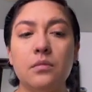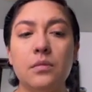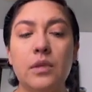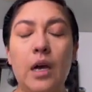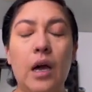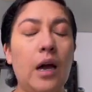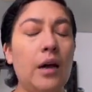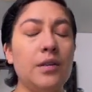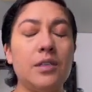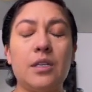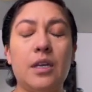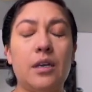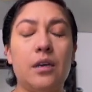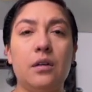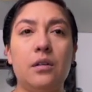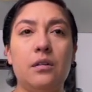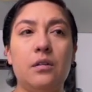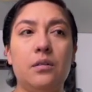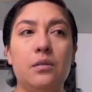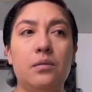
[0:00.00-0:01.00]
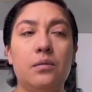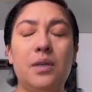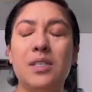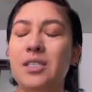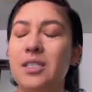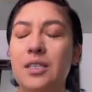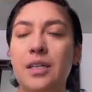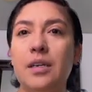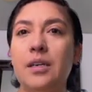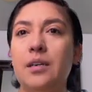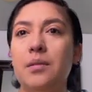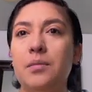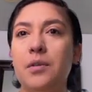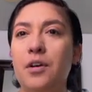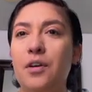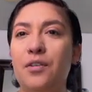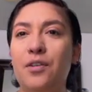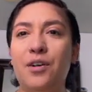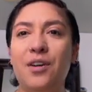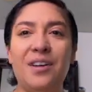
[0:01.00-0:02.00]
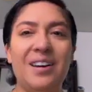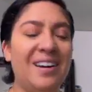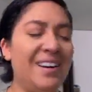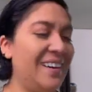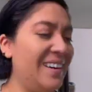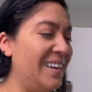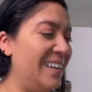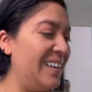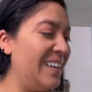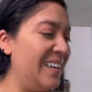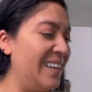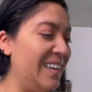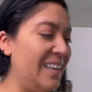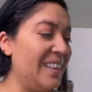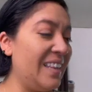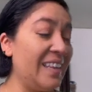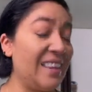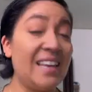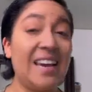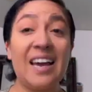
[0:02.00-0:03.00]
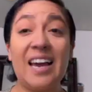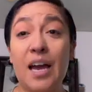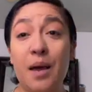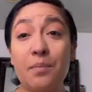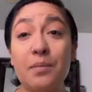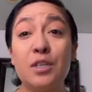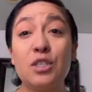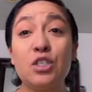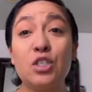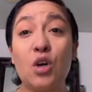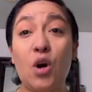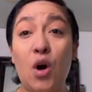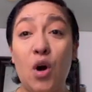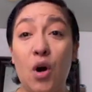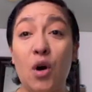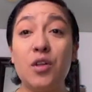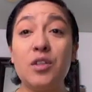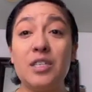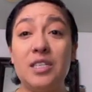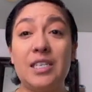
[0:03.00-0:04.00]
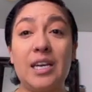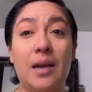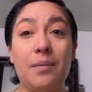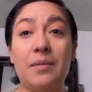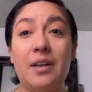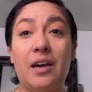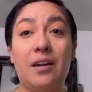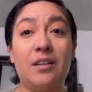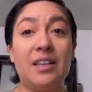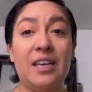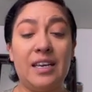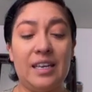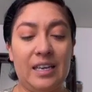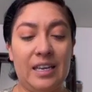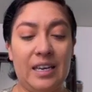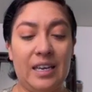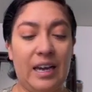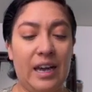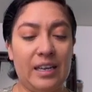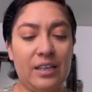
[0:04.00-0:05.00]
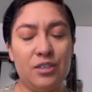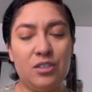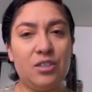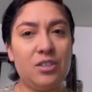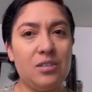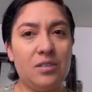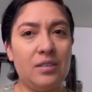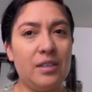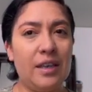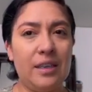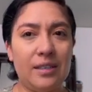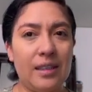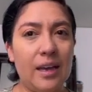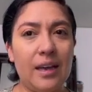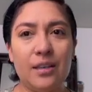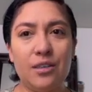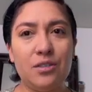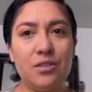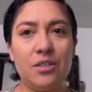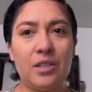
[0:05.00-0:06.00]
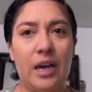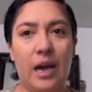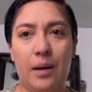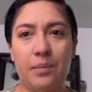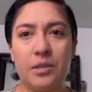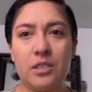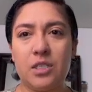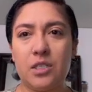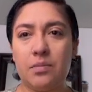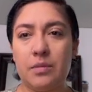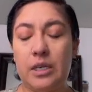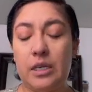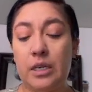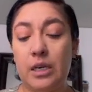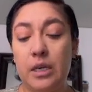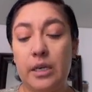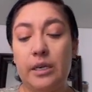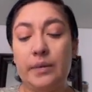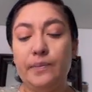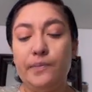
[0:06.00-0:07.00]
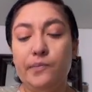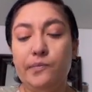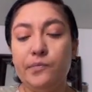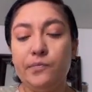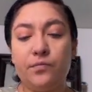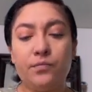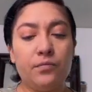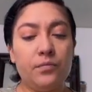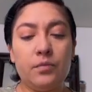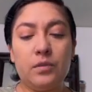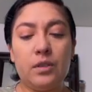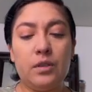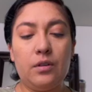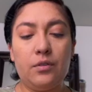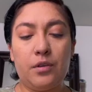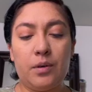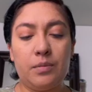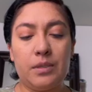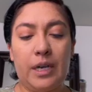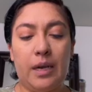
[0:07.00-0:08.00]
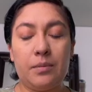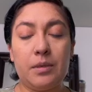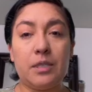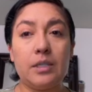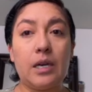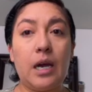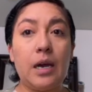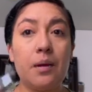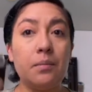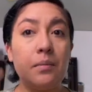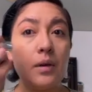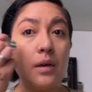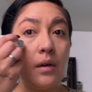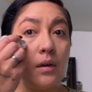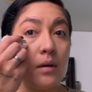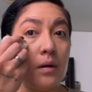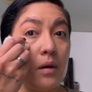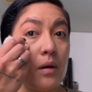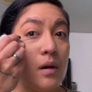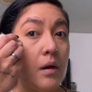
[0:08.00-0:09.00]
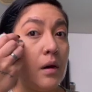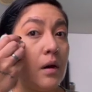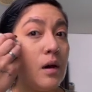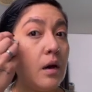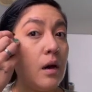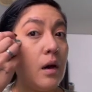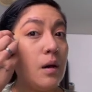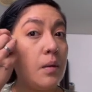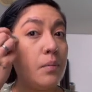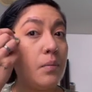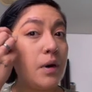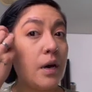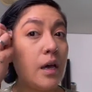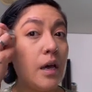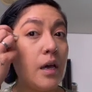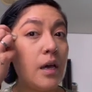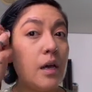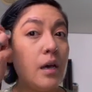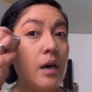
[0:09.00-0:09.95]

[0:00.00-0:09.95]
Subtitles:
I was like, what did I come here for? Like, that happens all the time now. Like, I used to, like, that used to happen to me from time to time, but